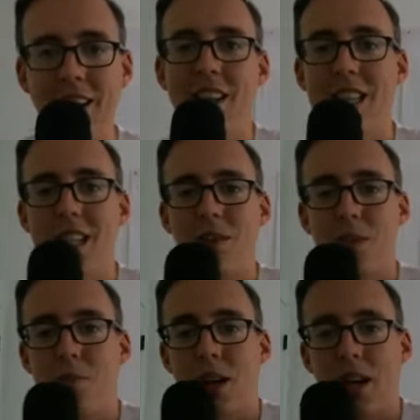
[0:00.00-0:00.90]

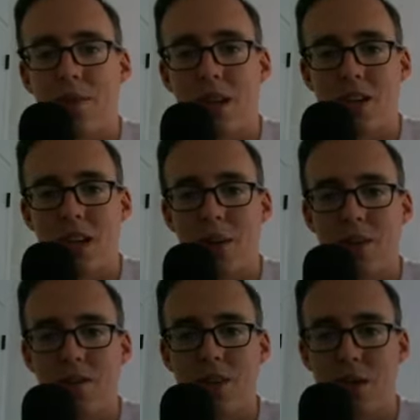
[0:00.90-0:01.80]
Someone's breaking my chops
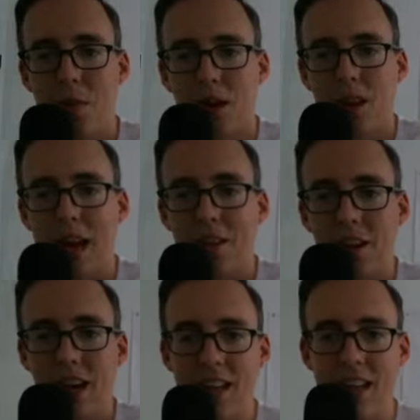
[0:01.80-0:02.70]
on Facebook Live.
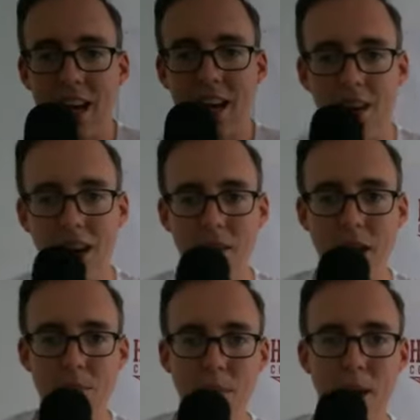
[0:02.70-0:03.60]
I'll get to that here coming
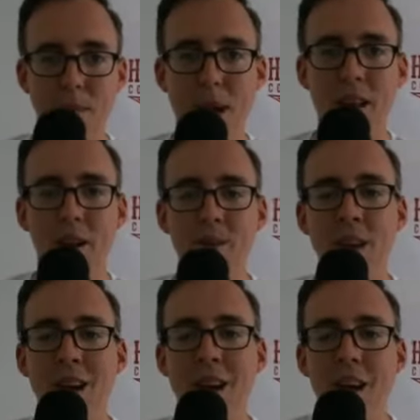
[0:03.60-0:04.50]
up about Baylor.
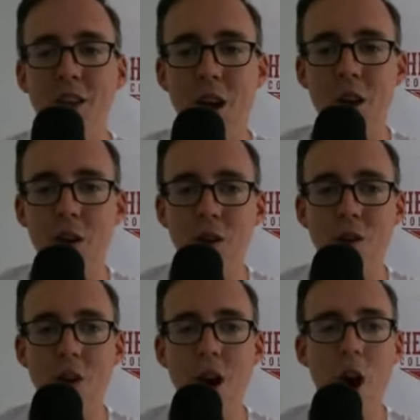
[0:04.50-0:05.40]

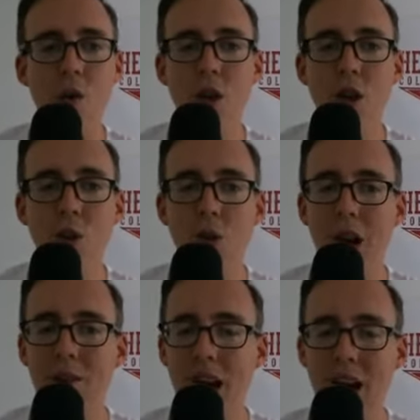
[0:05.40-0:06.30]
So OU,
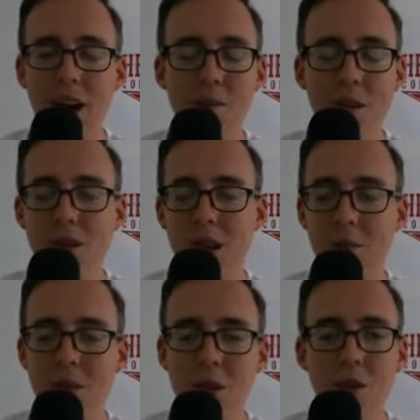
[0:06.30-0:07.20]
I'm
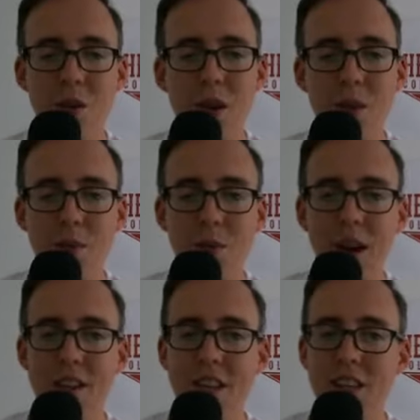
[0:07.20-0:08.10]
so darn
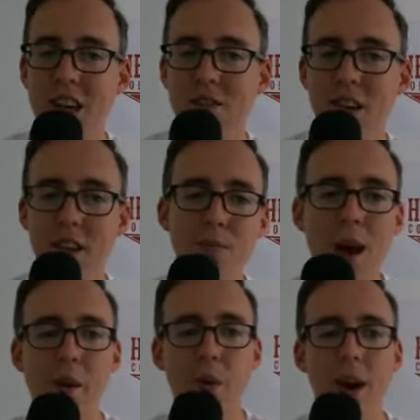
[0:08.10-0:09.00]
impressed. The defense,
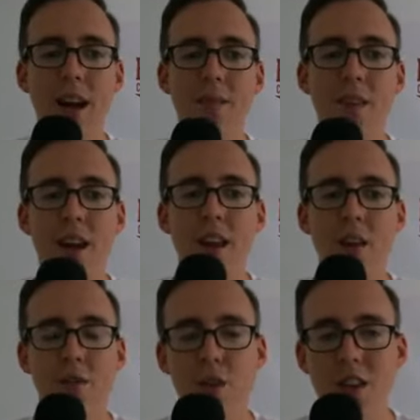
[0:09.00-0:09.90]
by the way,
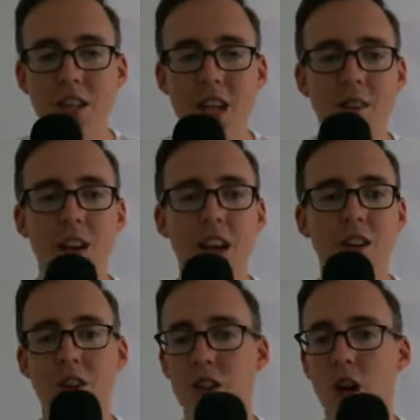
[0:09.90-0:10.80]
the front seven
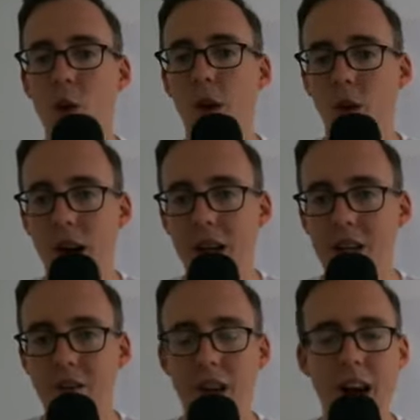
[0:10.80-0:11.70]
is so
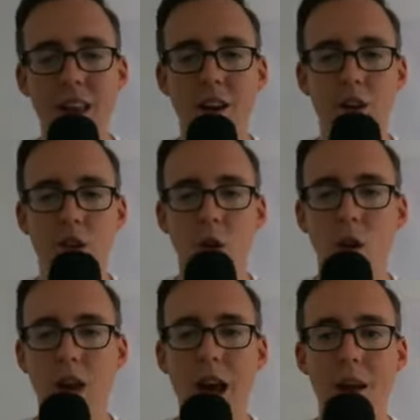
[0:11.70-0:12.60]
aggressive, and I thought
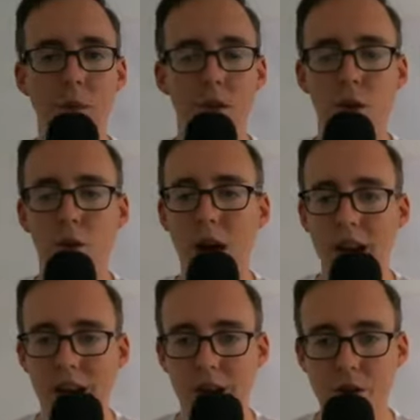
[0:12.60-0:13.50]
Joel Klatt was
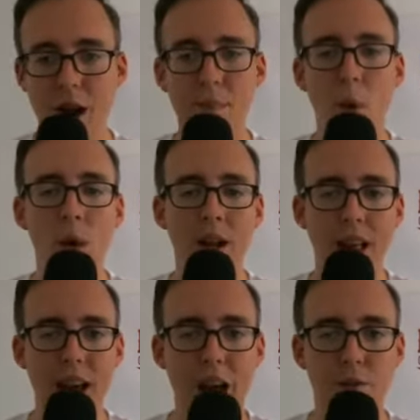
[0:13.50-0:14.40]
great yesterday pointing
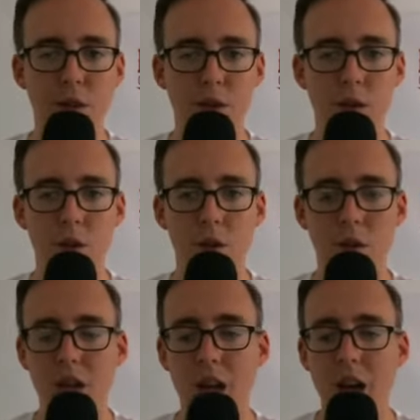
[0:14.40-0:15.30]
that out for the
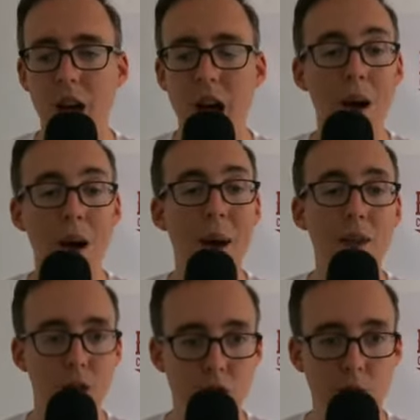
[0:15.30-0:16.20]
Sooners,
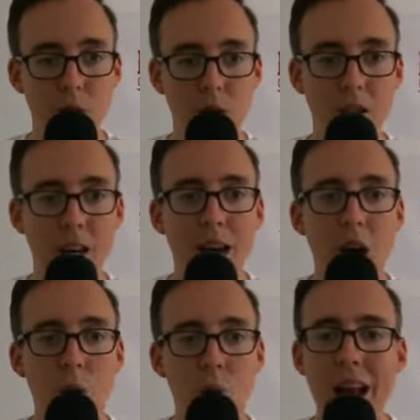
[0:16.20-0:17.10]
about the Sooners.
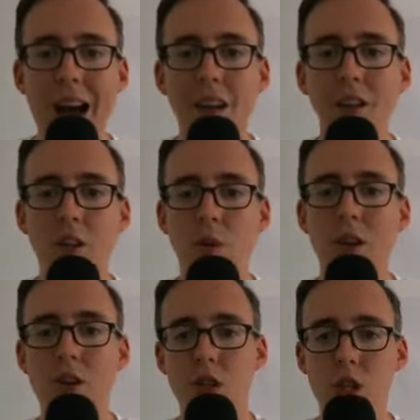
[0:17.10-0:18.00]
What Alex
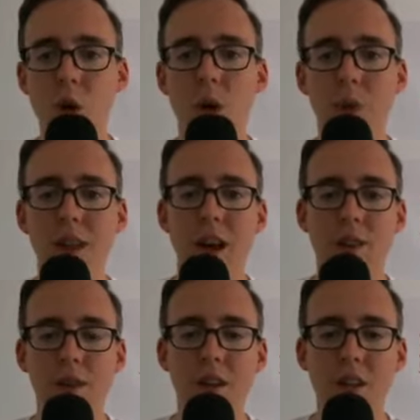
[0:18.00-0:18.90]
Grinch is doing with
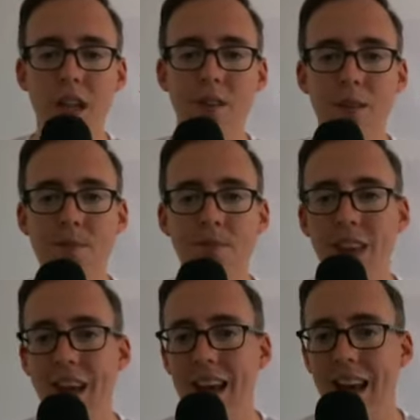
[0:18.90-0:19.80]
that front seven
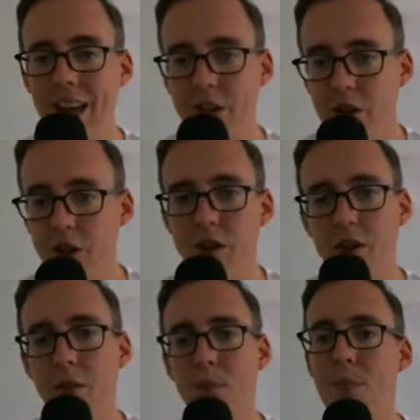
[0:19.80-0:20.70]
is
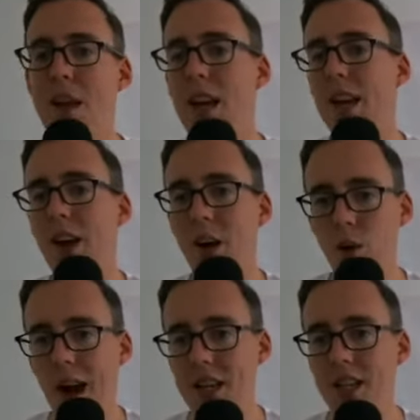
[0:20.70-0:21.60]
just being
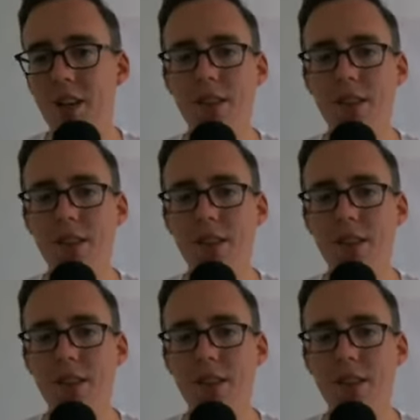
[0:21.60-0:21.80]
aggressive.